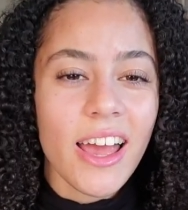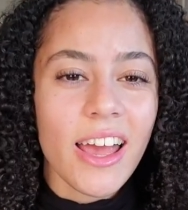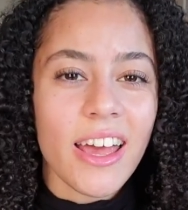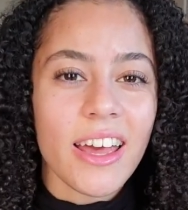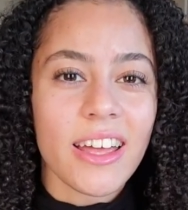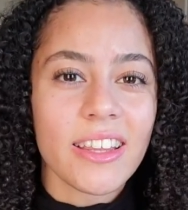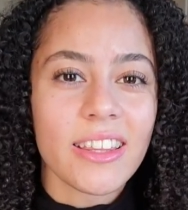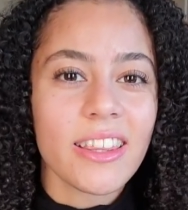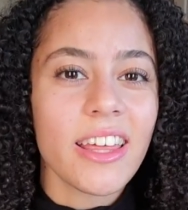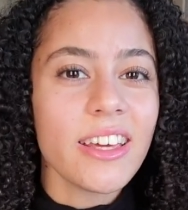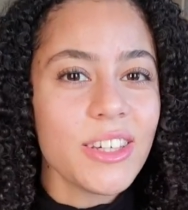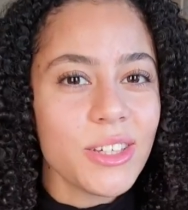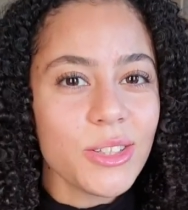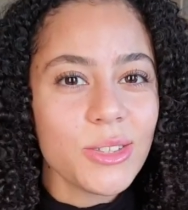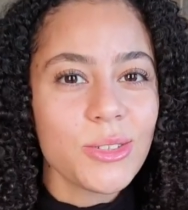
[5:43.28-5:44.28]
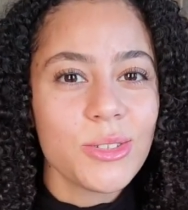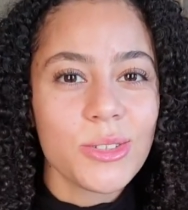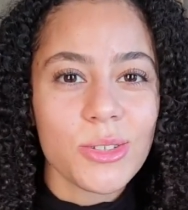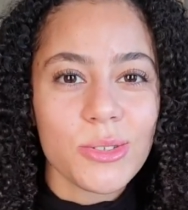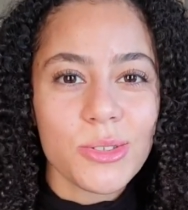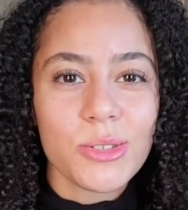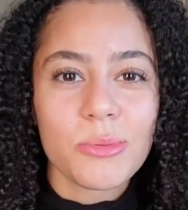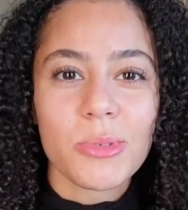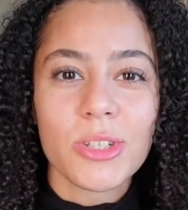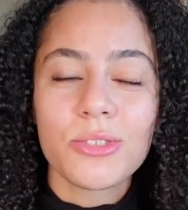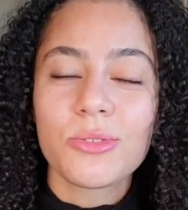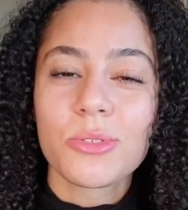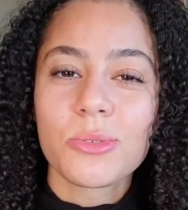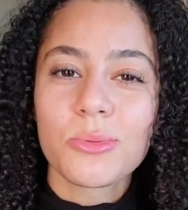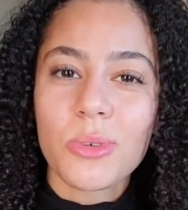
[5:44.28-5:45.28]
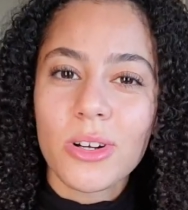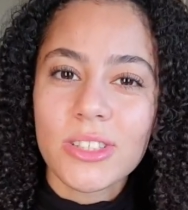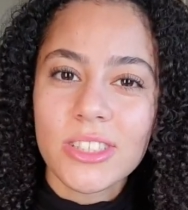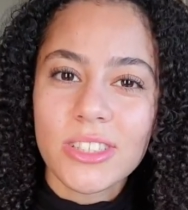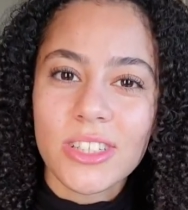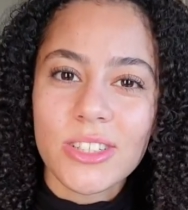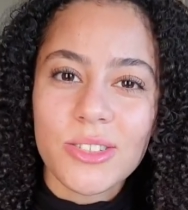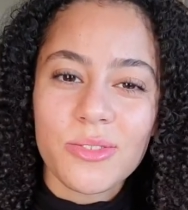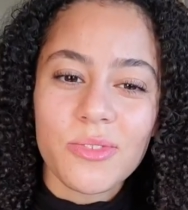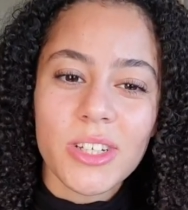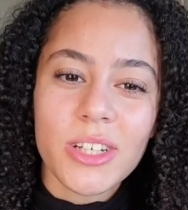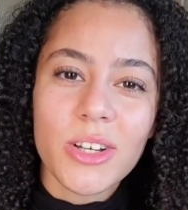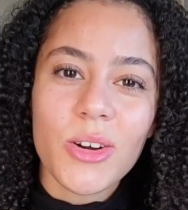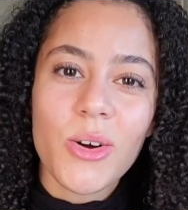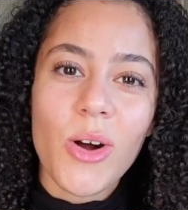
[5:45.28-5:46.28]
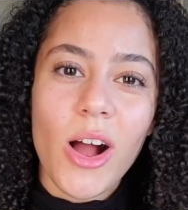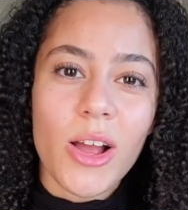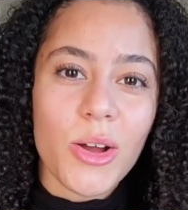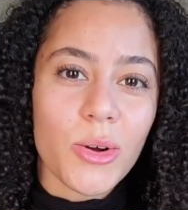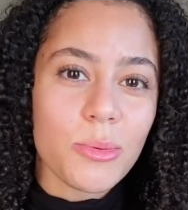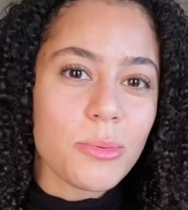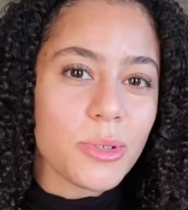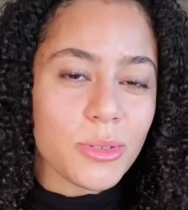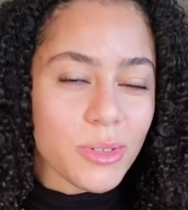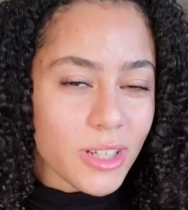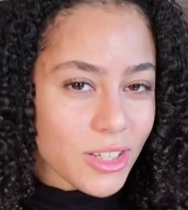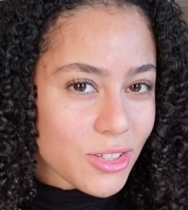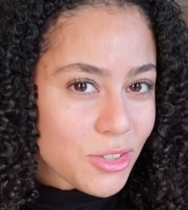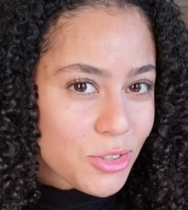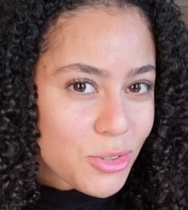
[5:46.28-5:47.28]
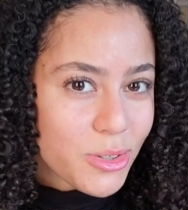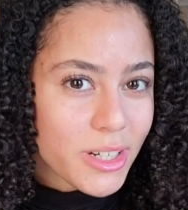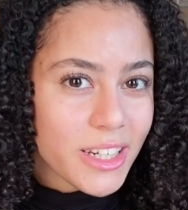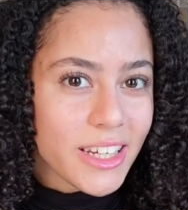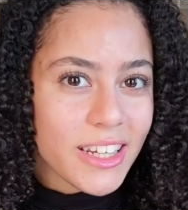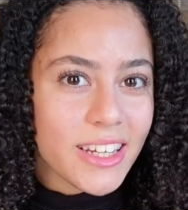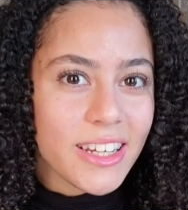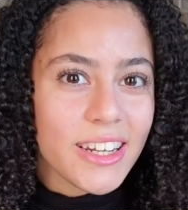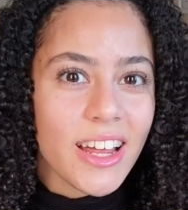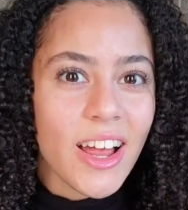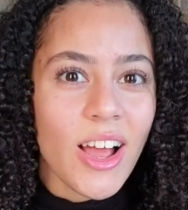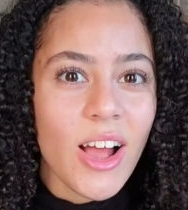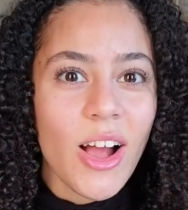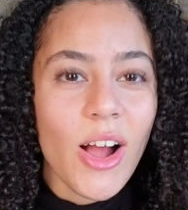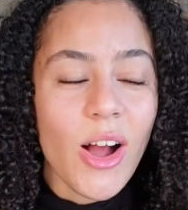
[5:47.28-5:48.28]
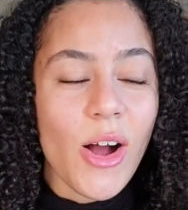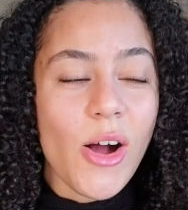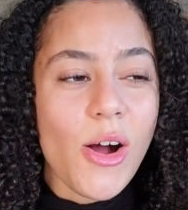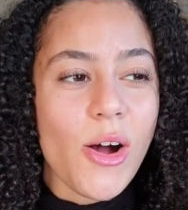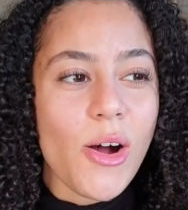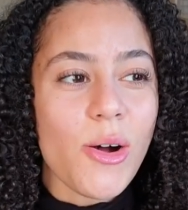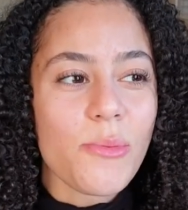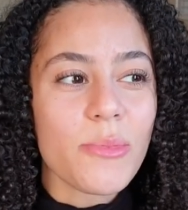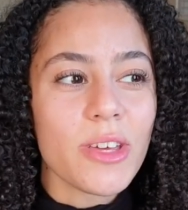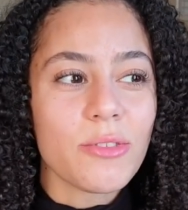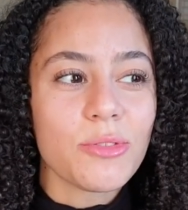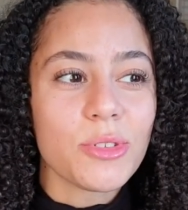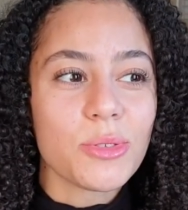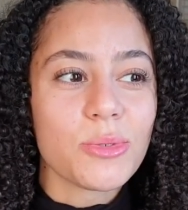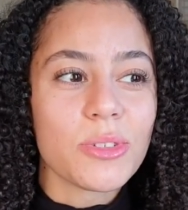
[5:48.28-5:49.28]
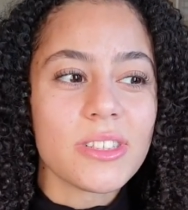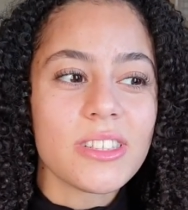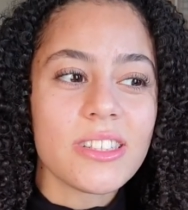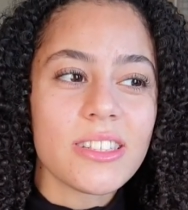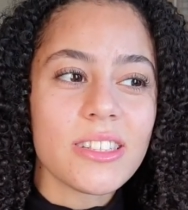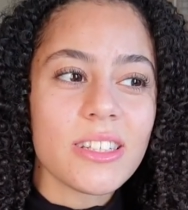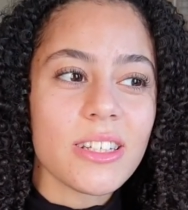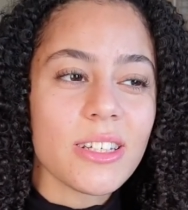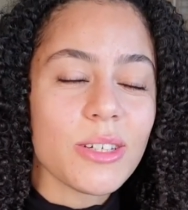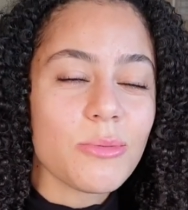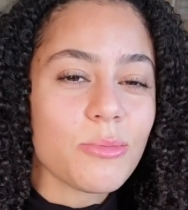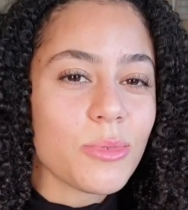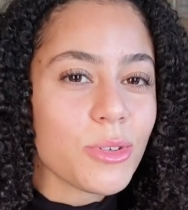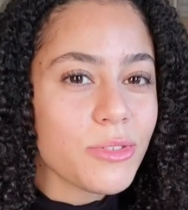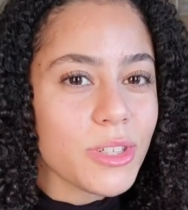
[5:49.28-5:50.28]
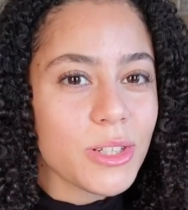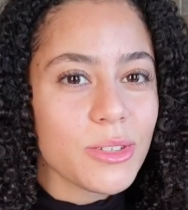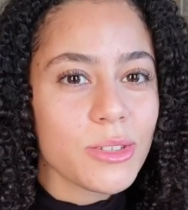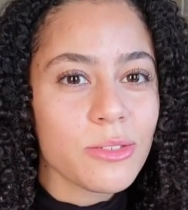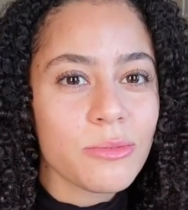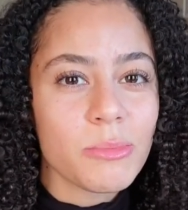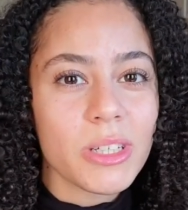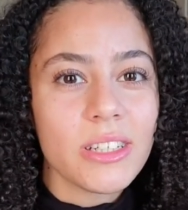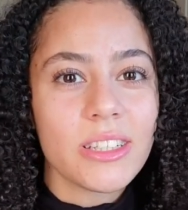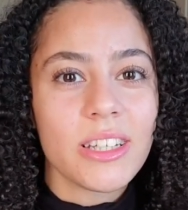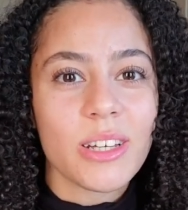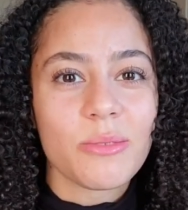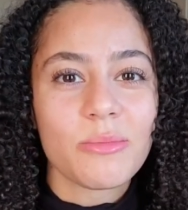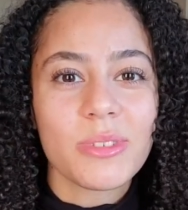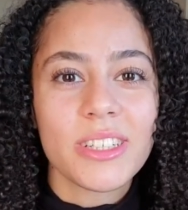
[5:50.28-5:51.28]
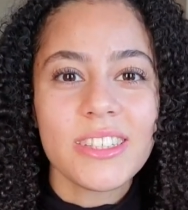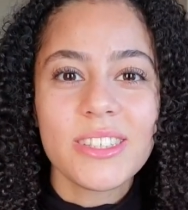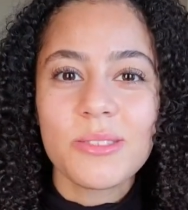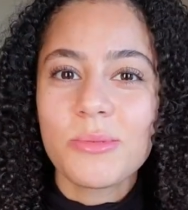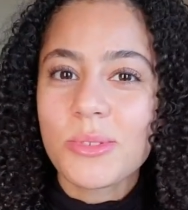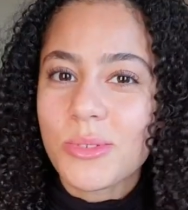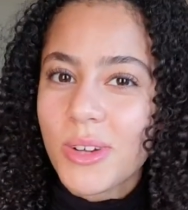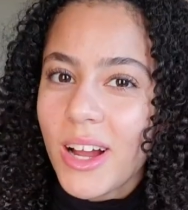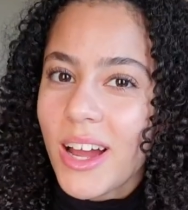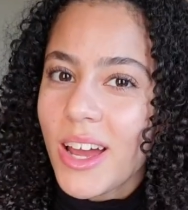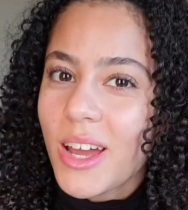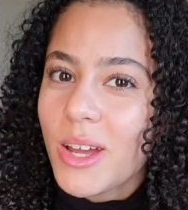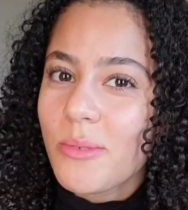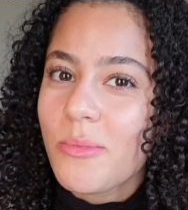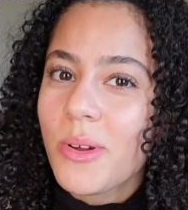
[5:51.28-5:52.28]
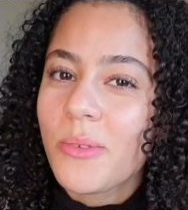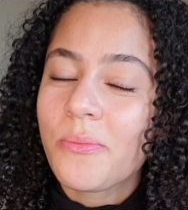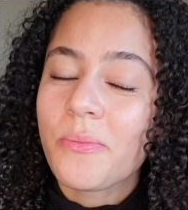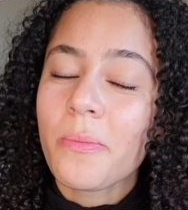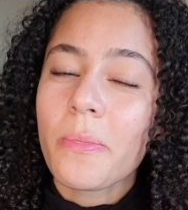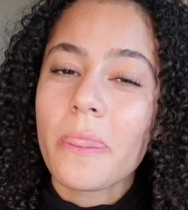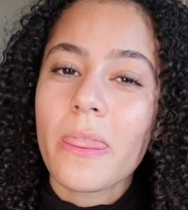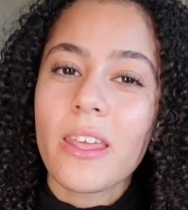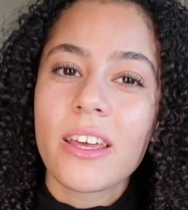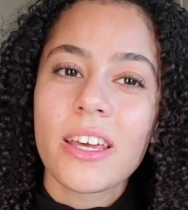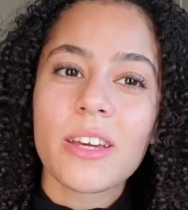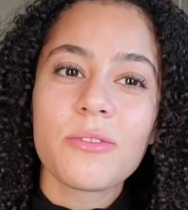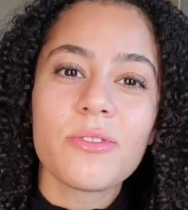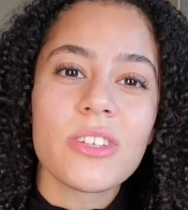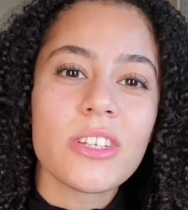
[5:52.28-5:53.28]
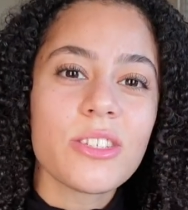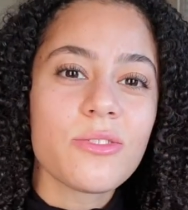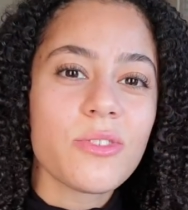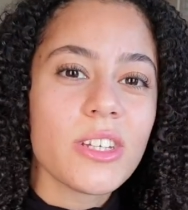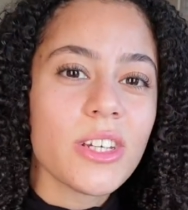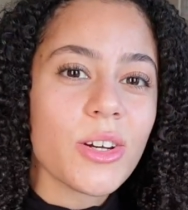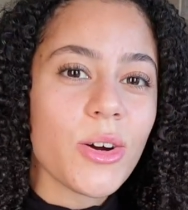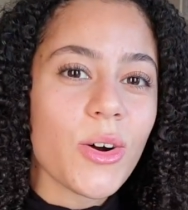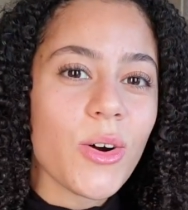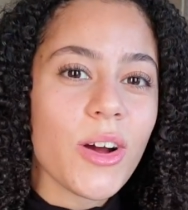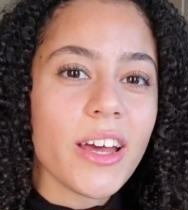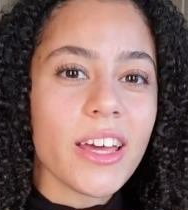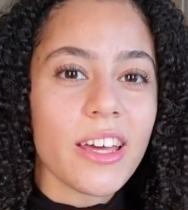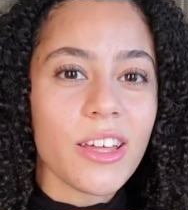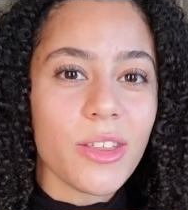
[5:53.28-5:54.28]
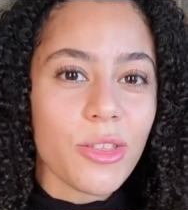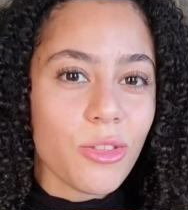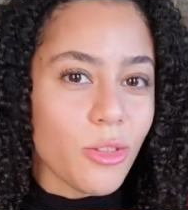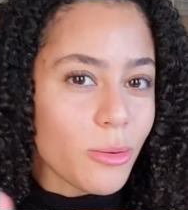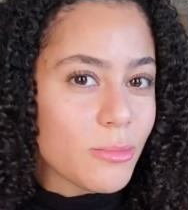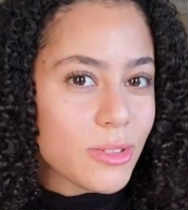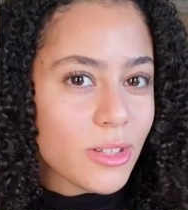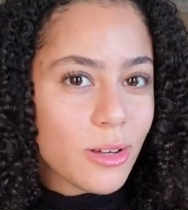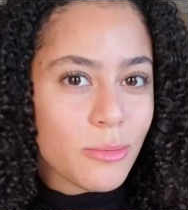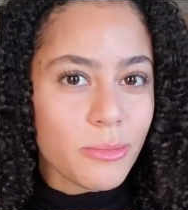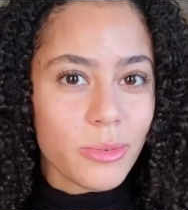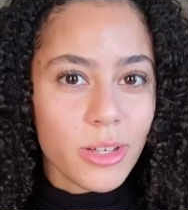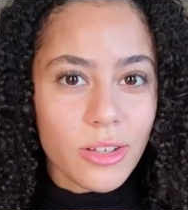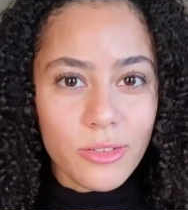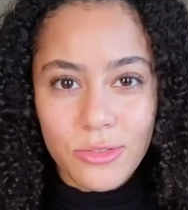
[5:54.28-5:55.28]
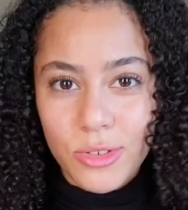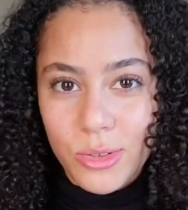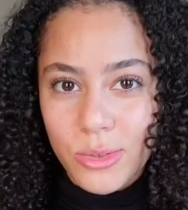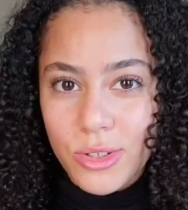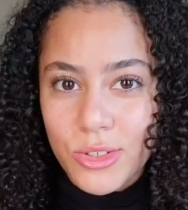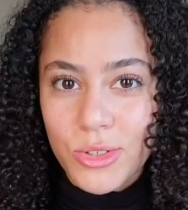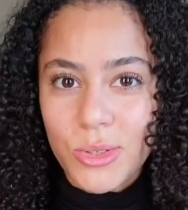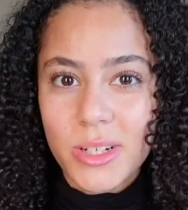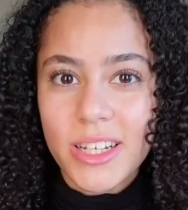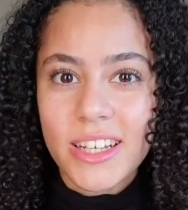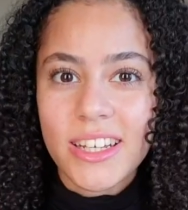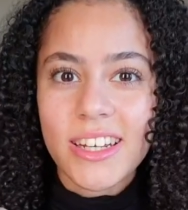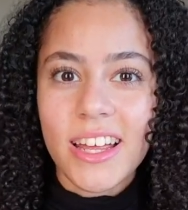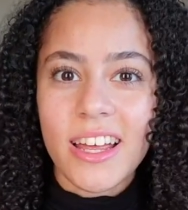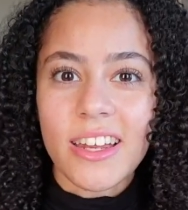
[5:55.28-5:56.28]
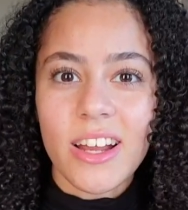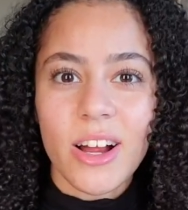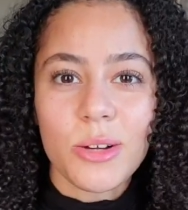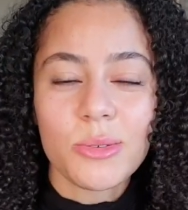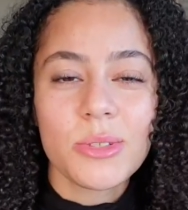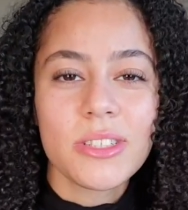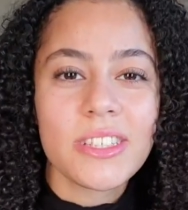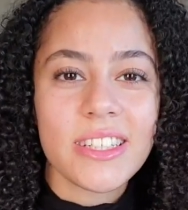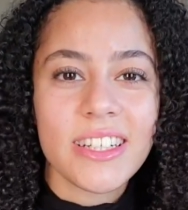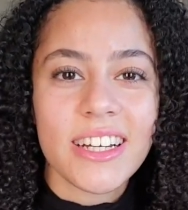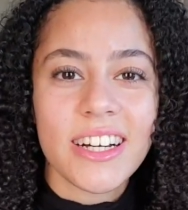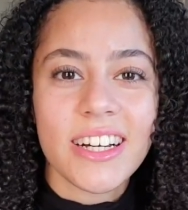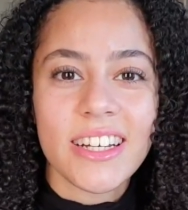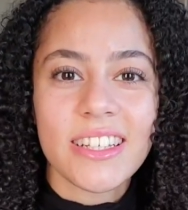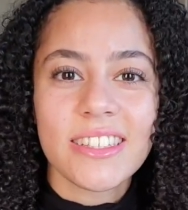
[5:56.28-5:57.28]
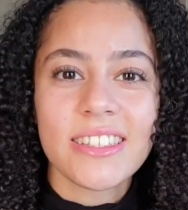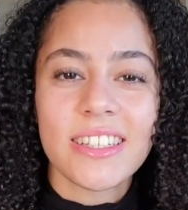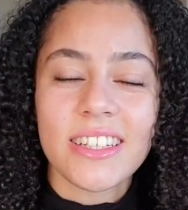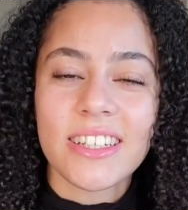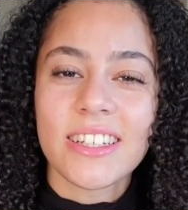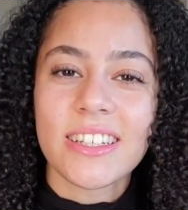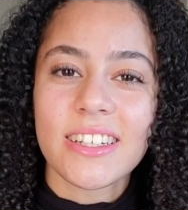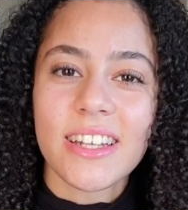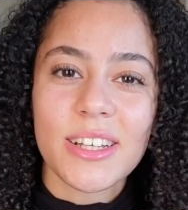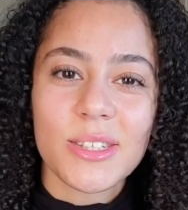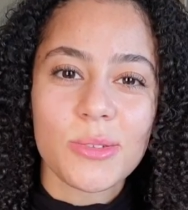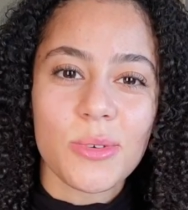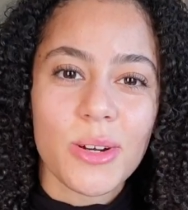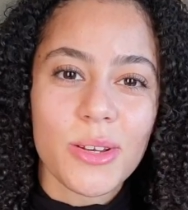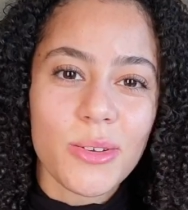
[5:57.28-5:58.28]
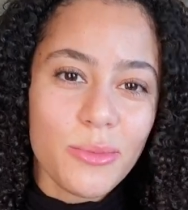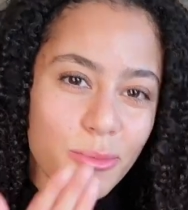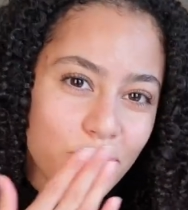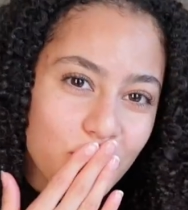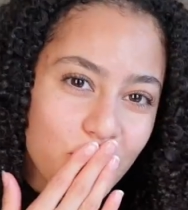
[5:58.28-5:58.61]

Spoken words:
And thank you so much for watching this video. I hope you enjoyed it. If you want to see more videos of me, then please subscribe. Give this video a thumbs up if you enjoyed it. And I will see you guys in the next one.